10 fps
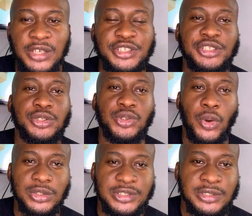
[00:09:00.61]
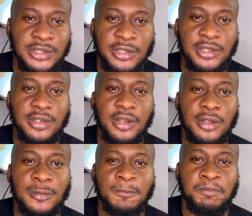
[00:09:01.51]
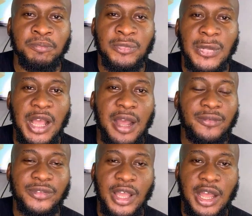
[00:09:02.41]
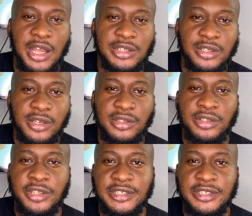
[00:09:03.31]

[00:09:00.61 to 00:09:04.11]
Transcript: she thought after they